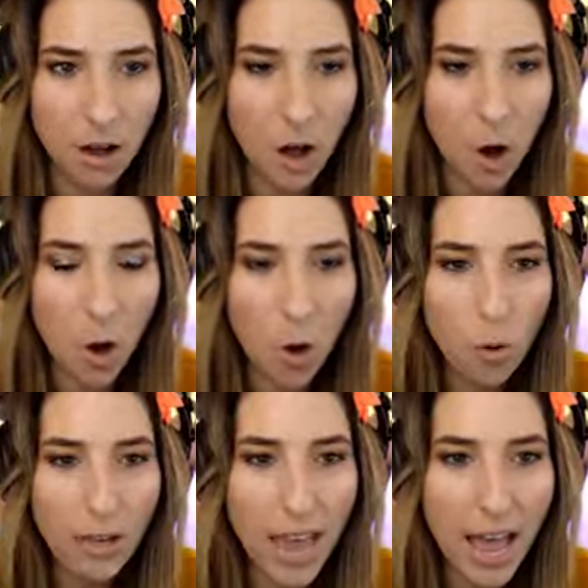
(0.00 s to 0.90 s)

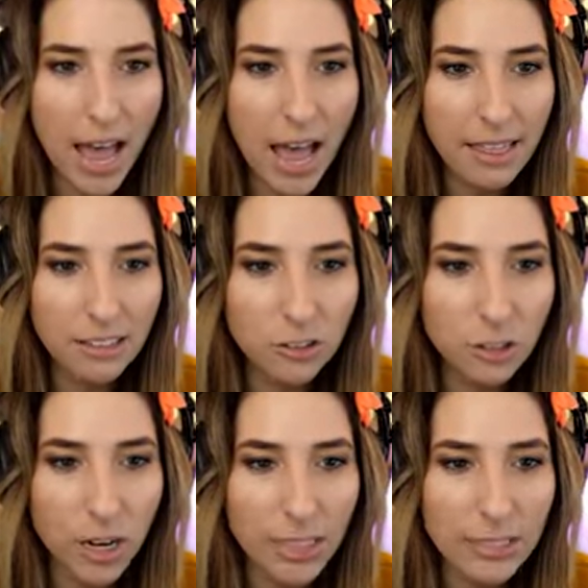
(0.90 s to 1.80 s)
Oh, yeah, that's a
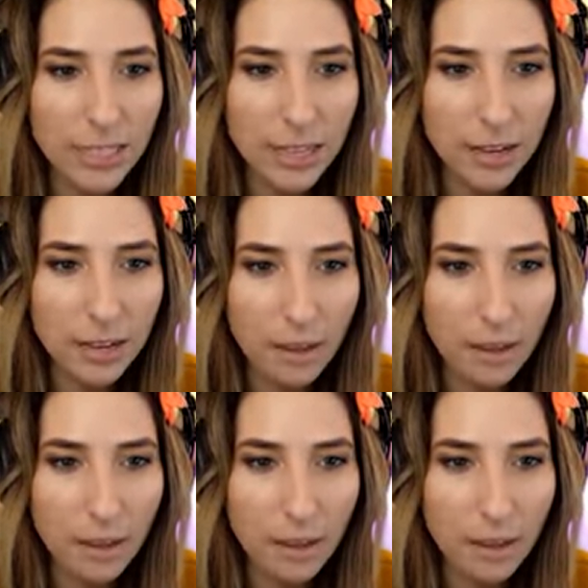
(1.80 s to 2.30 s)
good idea.